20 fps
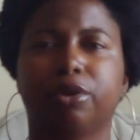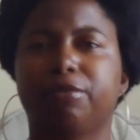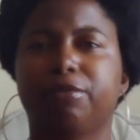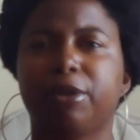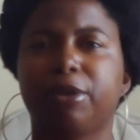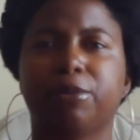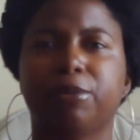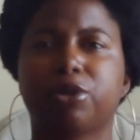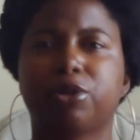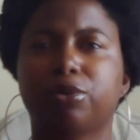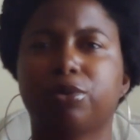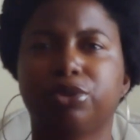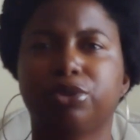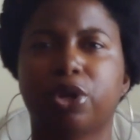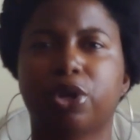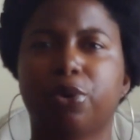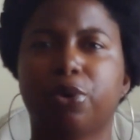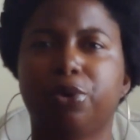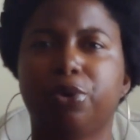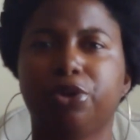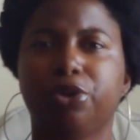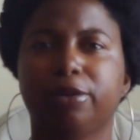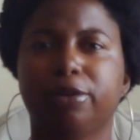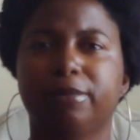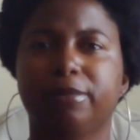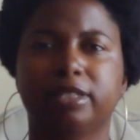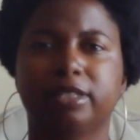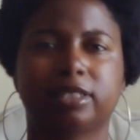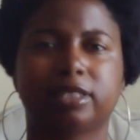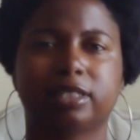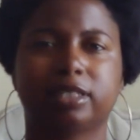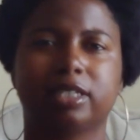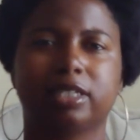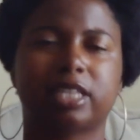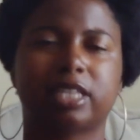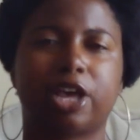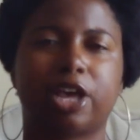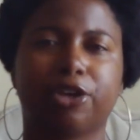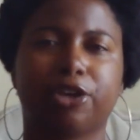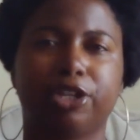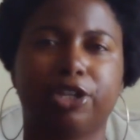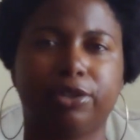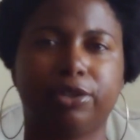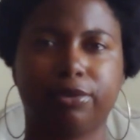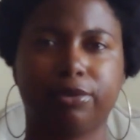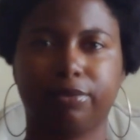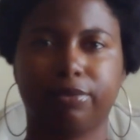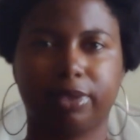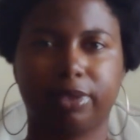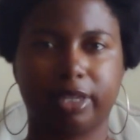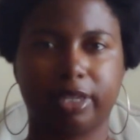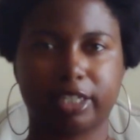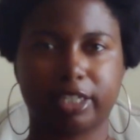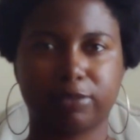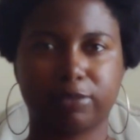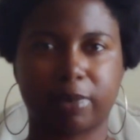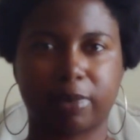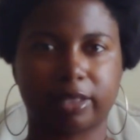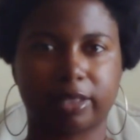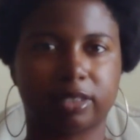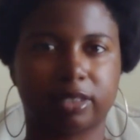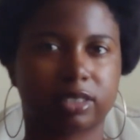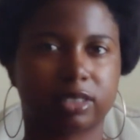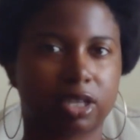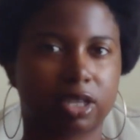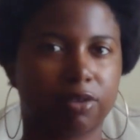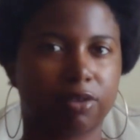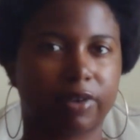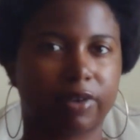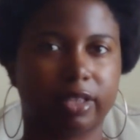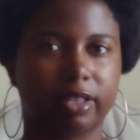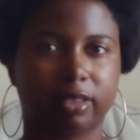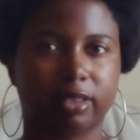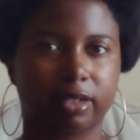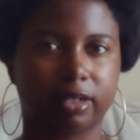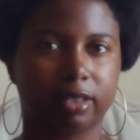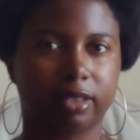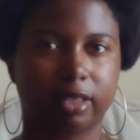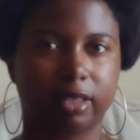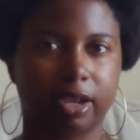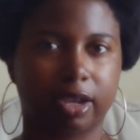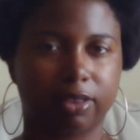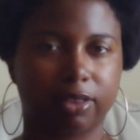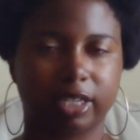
people don't know who your business is, how can you really expect to sell right then and there?